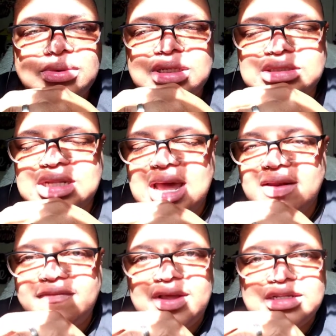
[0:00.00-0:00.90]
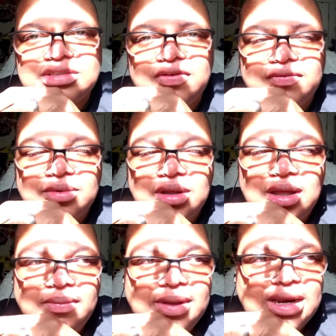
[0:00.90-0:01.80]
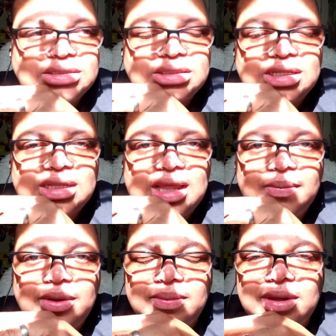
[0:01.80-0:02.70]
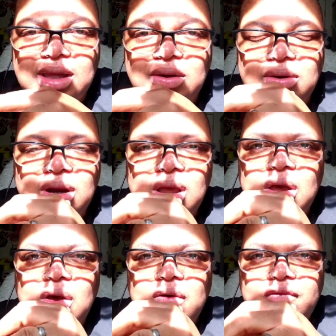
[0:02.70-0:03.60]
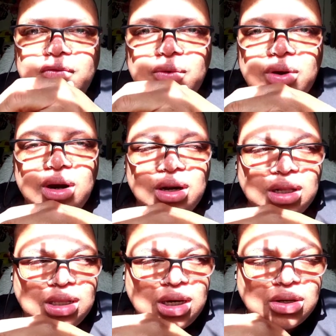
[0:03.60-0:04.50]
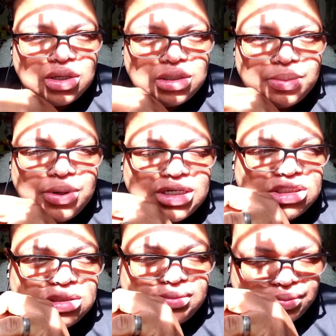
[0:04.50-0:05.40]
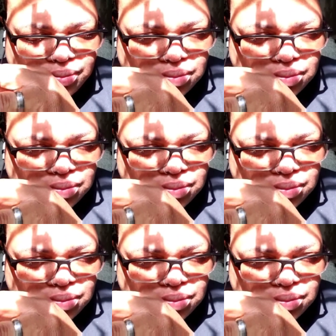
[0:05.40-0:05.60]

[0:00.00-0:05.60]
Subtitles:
the side effects of a medicine that they put me on for clinical depression.